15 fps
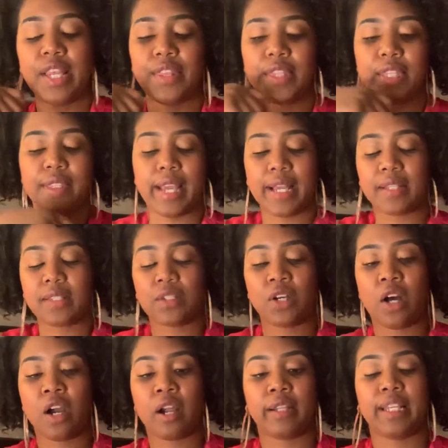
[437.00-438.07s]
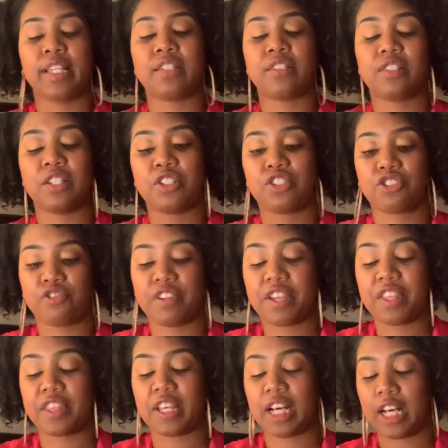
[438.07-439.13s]
The next card is the
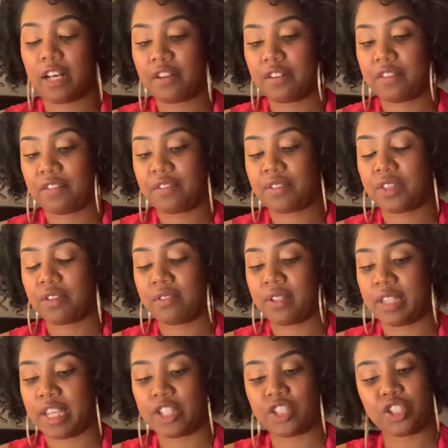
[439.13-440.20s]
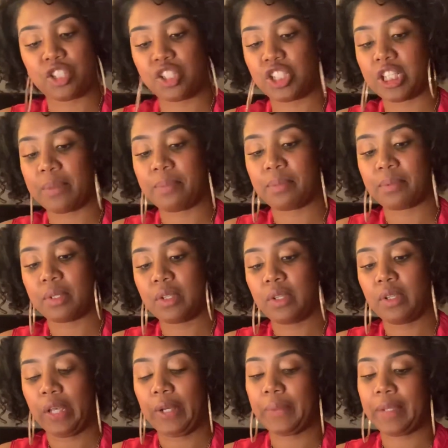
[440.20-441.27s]
strength of the relationship,
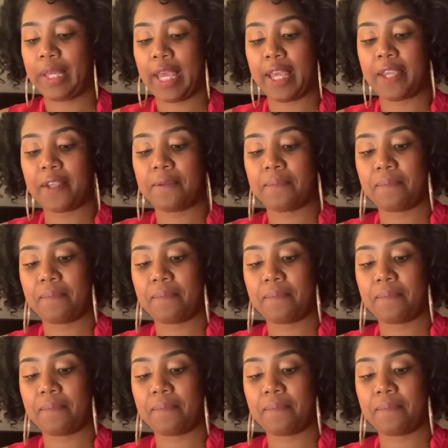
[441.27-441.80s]
okay?